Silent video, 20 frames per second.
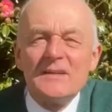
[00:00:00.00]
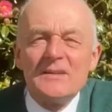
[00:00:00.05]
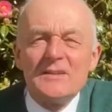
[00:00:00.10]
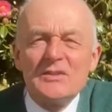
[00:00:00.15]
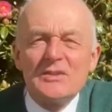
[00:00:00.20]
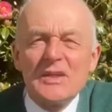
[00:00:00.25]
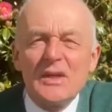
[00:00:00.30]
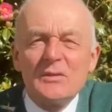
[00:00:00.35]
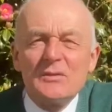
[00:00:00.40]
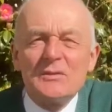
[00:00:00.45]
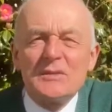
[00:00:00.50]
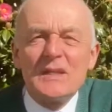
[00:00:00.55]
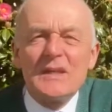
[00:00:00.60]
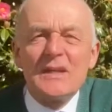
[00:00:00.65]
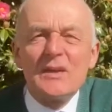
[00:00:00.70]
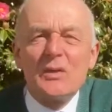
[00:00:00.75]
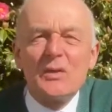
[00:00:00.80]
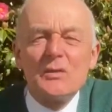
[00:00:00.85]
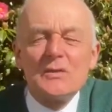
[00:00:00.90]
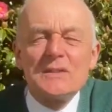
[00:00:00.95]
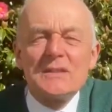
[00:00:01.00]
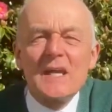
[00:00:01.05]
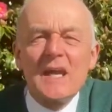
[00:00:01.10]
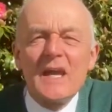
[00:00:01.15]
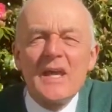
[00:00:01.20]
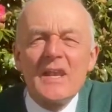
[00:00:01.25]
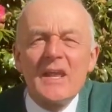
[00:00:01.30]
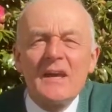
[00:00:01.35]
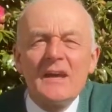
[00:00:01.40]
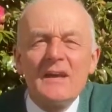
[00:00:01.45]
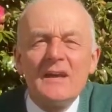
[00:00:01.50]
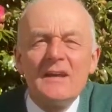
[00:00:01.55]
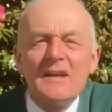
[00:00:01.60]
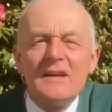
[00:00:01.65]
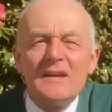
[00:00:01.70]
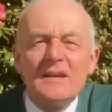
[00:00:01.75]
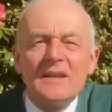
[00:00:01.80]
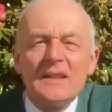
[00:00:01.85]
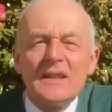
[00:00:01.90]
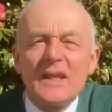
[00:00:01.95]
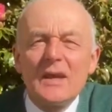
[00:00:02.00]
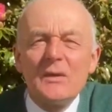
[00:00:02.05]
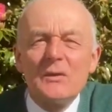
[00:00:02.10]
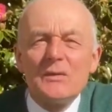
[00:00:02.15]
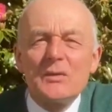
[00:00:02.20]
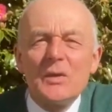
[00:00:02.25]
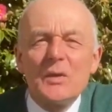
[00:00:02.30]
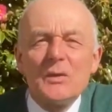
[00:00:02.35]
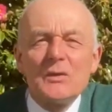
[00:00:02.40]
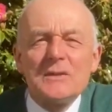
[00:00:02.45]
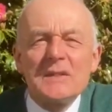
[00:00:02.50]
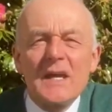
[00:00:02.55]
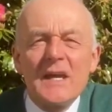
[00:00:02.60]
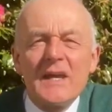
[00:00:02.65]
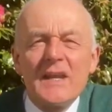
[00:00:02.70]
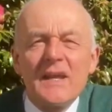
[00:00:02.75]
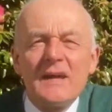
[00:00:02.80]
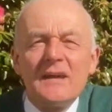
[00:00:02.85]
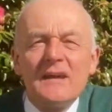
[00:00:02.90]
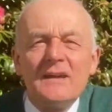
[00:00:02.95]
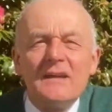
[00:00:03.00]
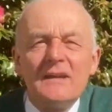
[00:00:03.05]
shouting Hosanna, loud Hosanna.